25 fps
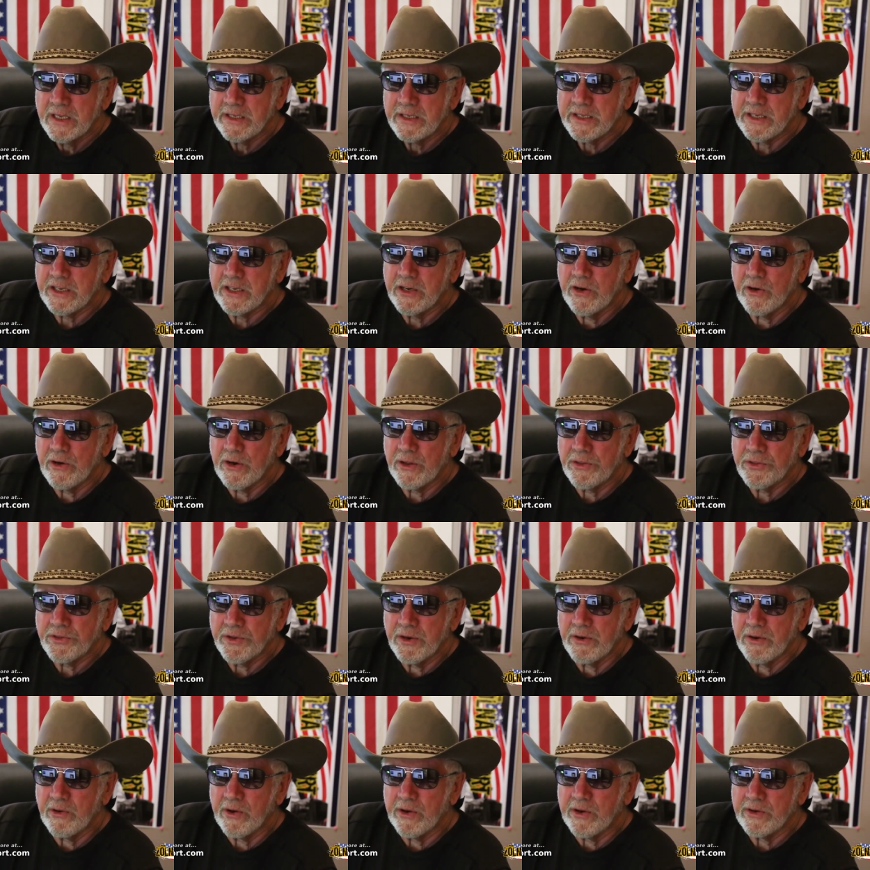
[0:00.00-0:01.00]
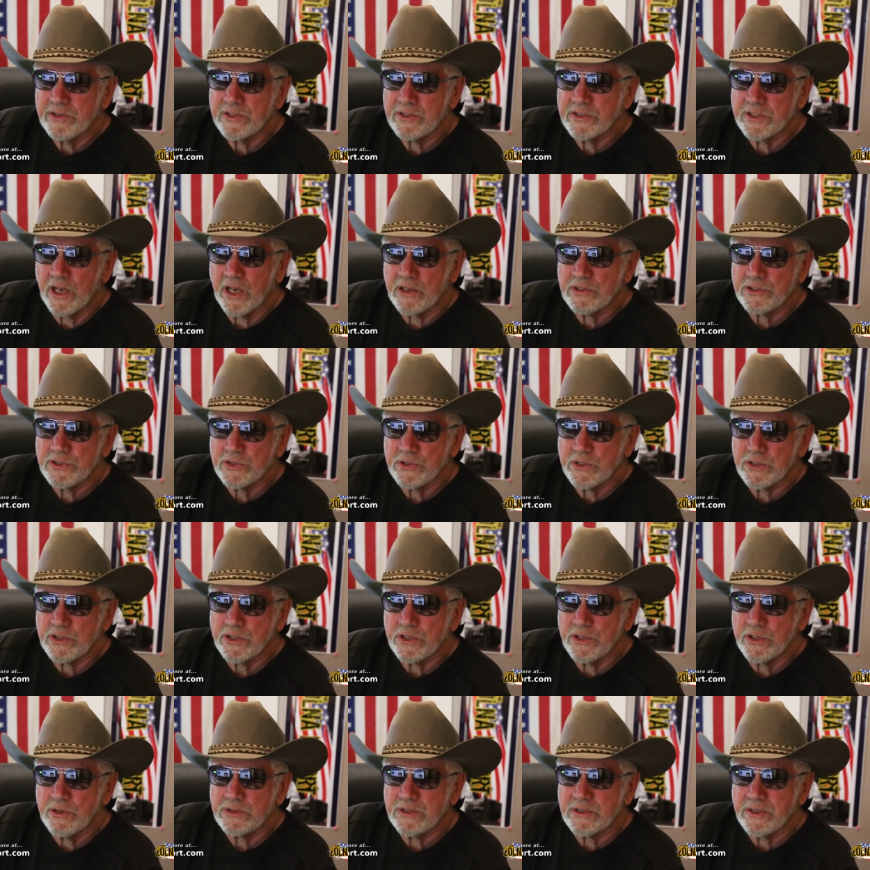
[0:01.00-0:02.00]
Dakota Theriot is also
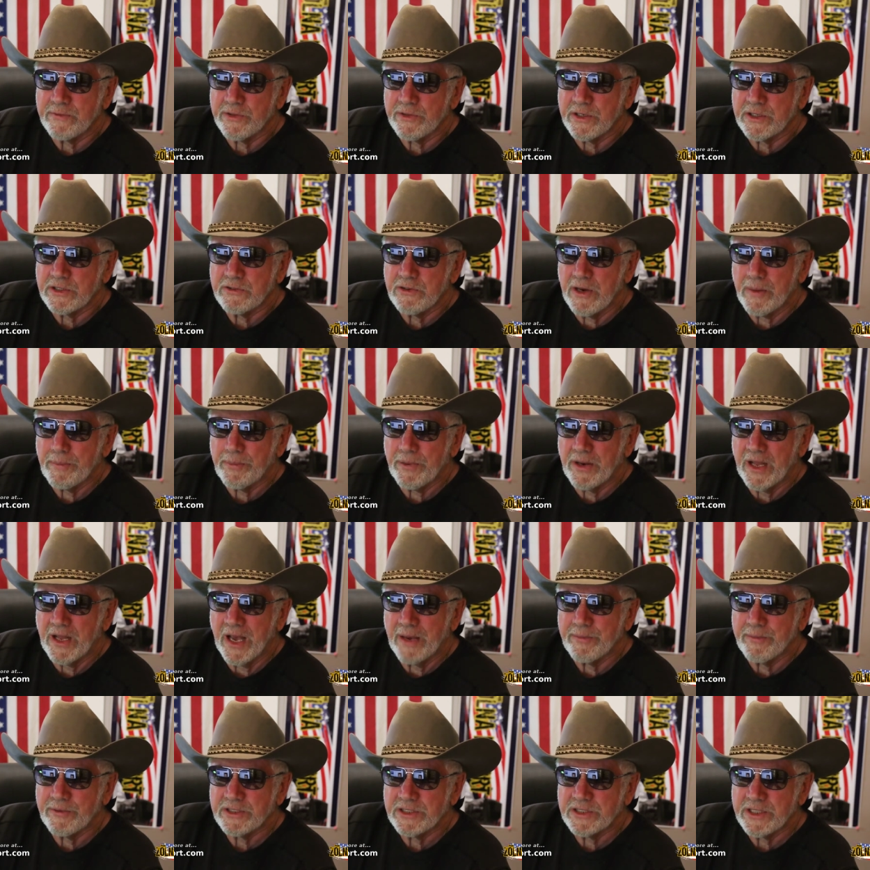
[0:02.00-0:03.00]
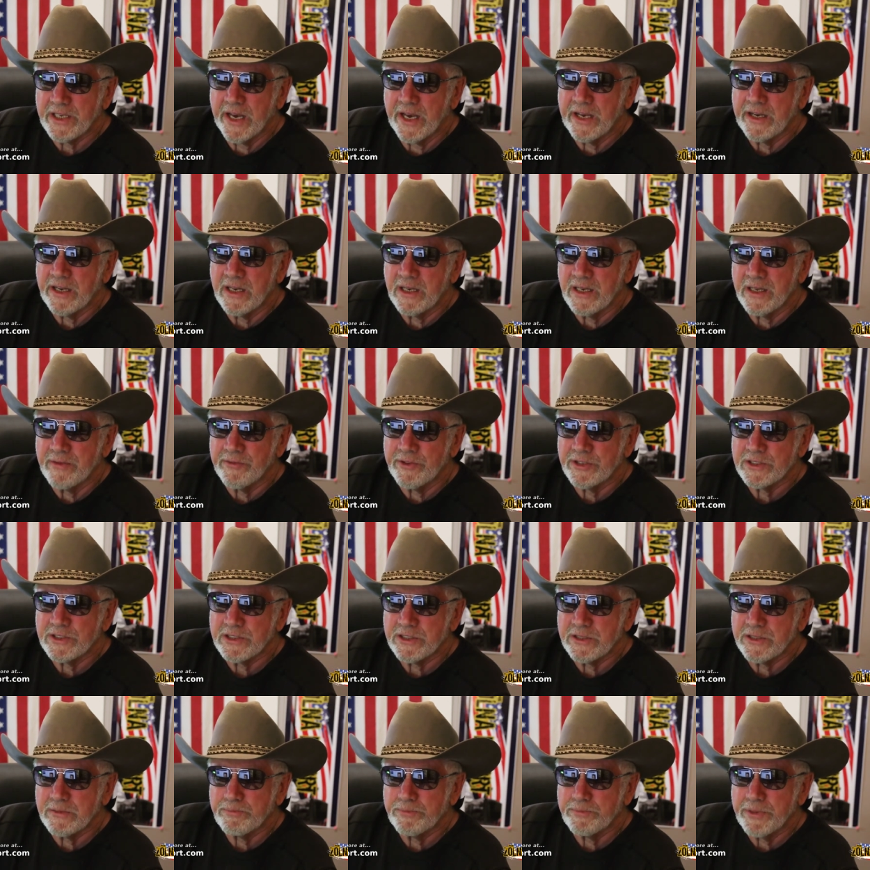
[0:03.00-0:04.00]
accused of a triple homicide in
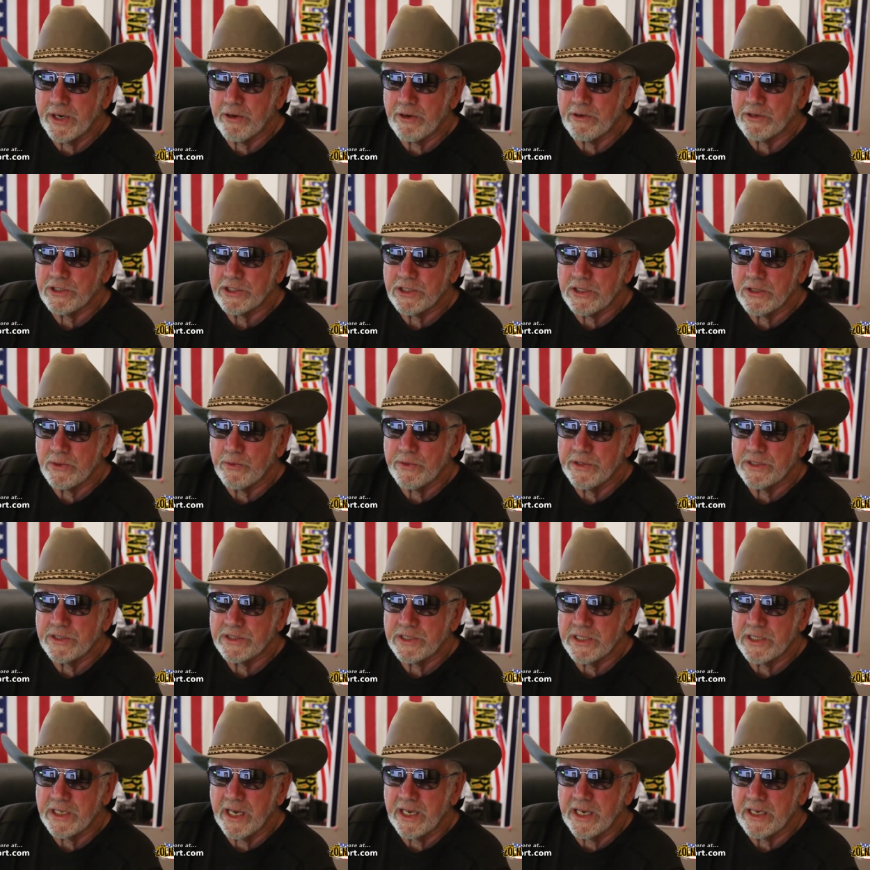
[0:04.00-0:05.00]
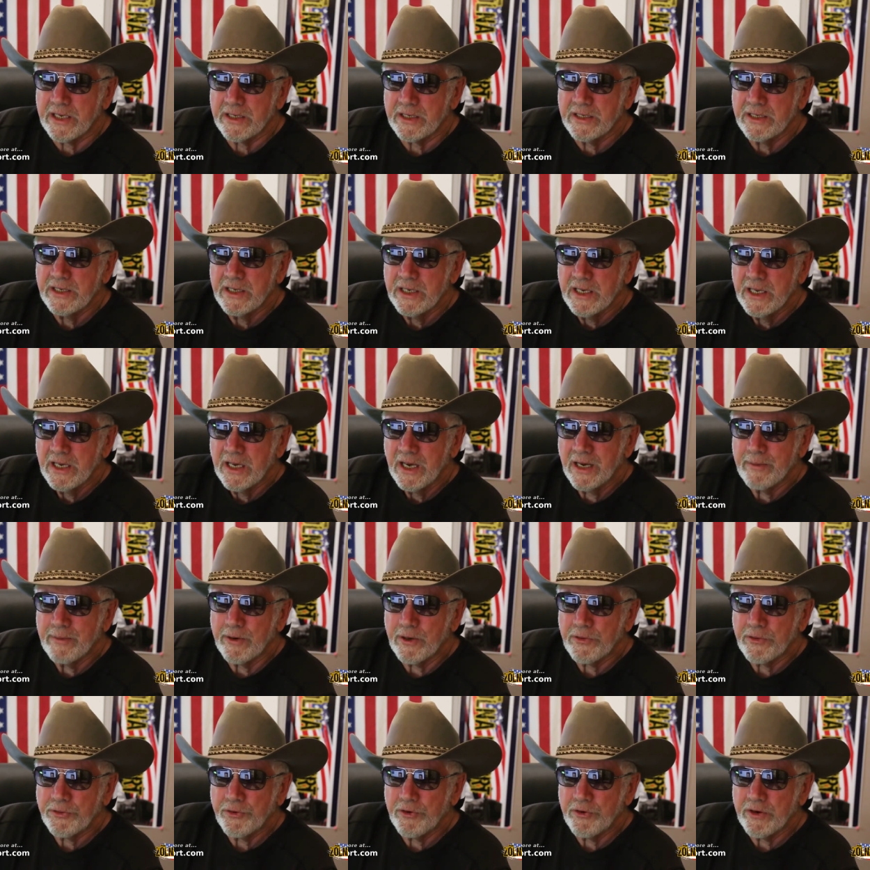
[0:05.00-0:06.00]
Livingston Parish, Louisiana,
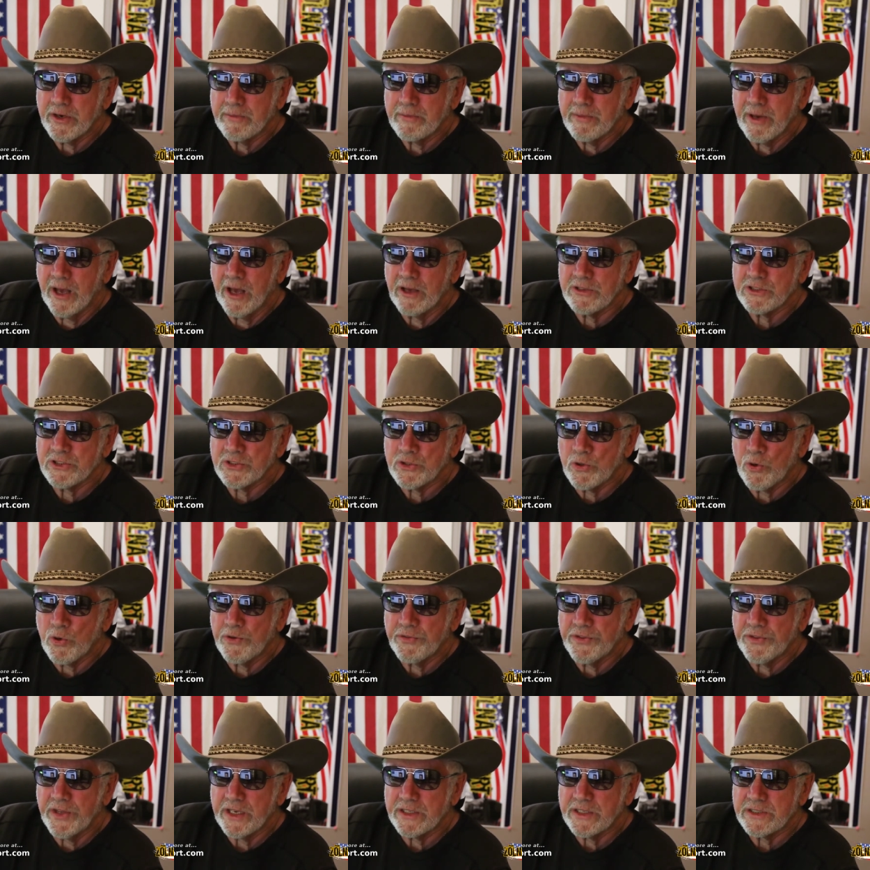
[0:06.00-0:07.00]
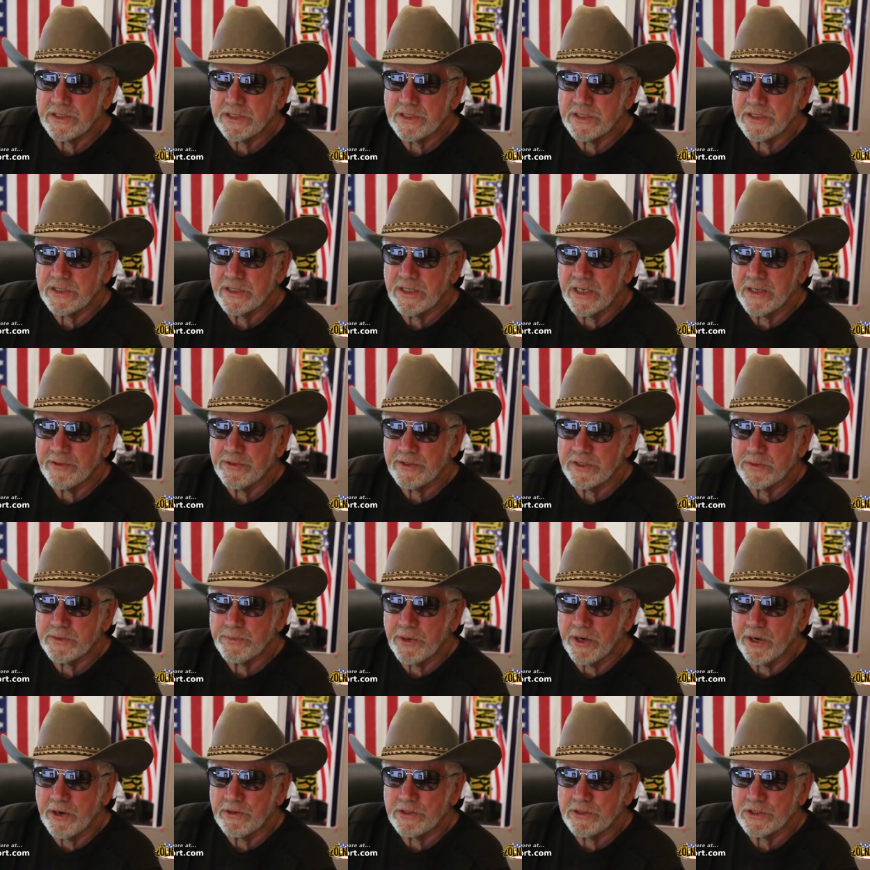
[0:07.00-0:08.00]
about 30 miles northeast of his
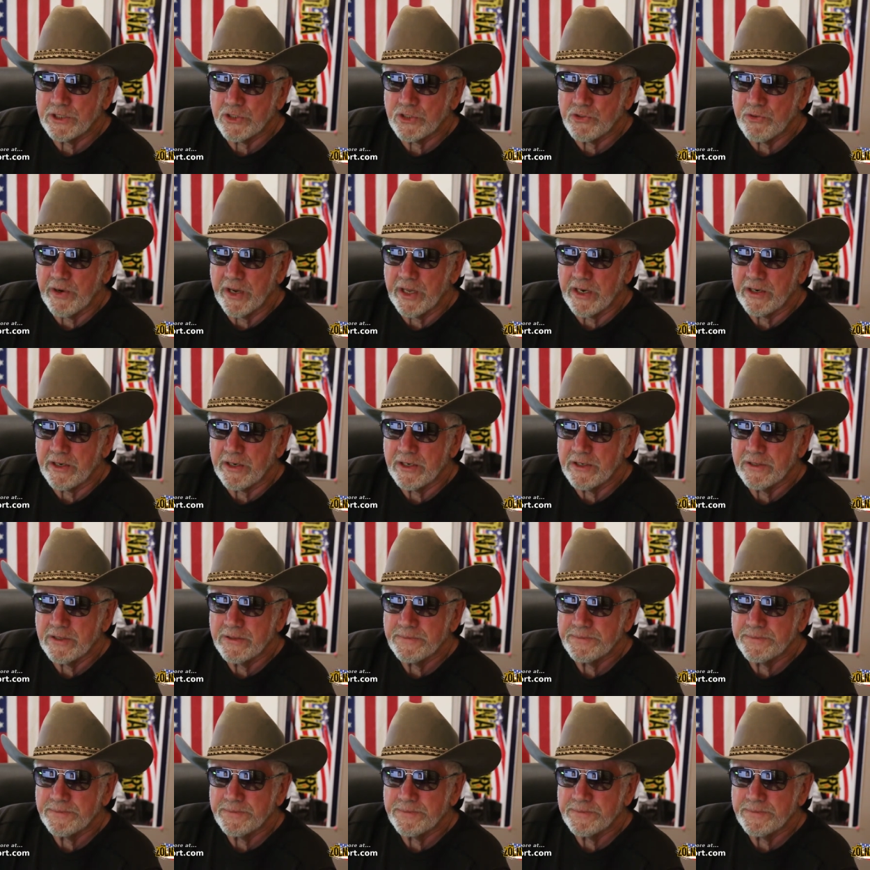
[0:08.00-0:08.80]
parents' trailer.